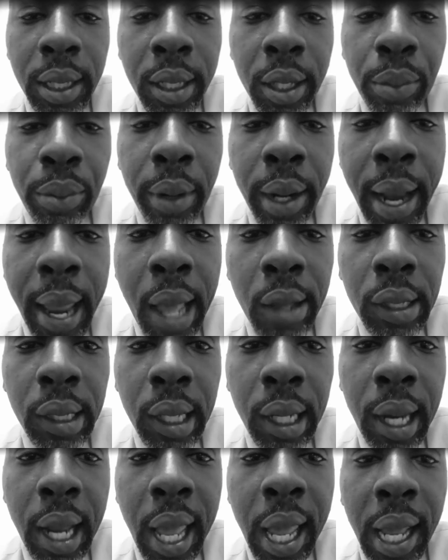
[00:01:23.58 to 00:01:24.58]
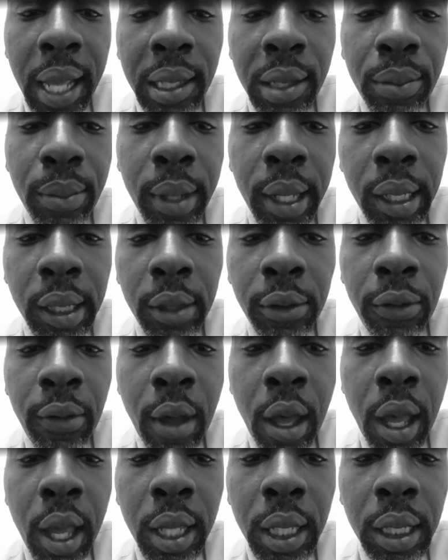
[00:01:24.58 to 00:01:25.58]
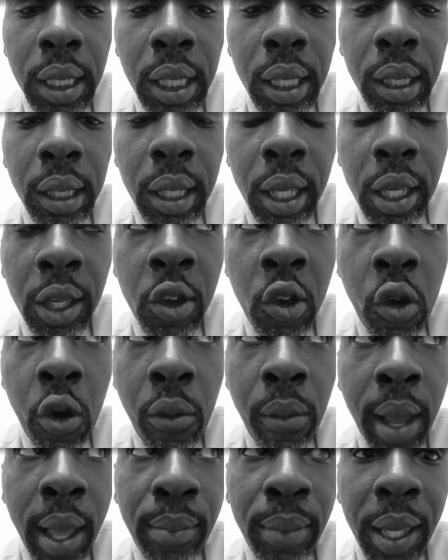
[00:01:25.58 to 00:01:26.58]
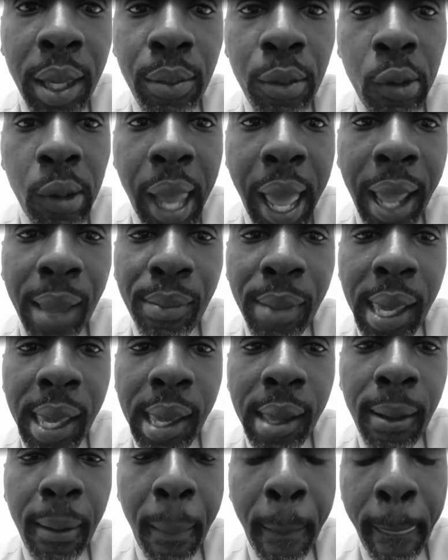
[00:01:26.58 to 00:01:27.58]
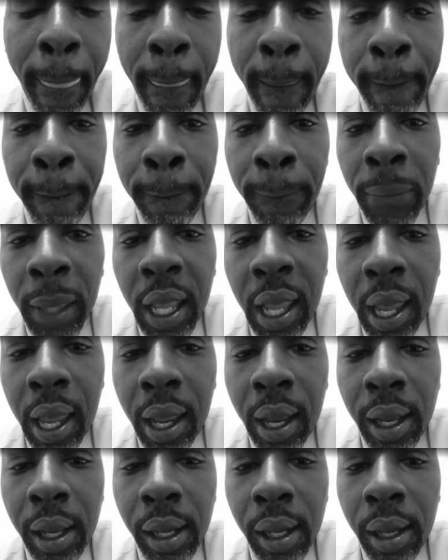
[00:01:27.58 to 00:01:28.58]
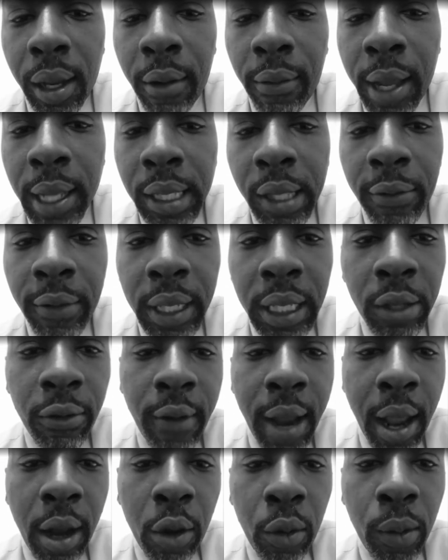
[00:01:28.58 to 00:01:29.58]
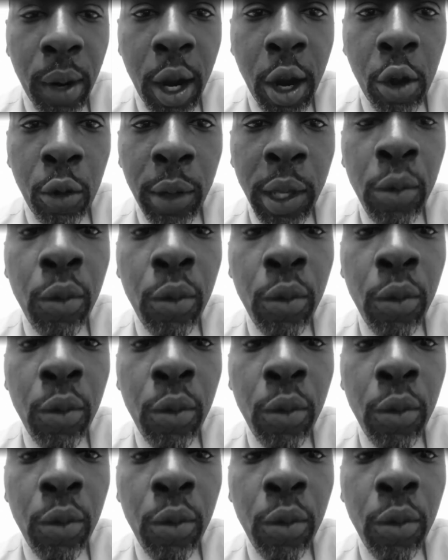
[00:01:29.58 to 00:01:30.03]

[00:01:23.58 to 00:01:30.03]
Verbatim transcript: to pronounce the names, but as far as the Yoruba people like me, and the rest of us around the world, we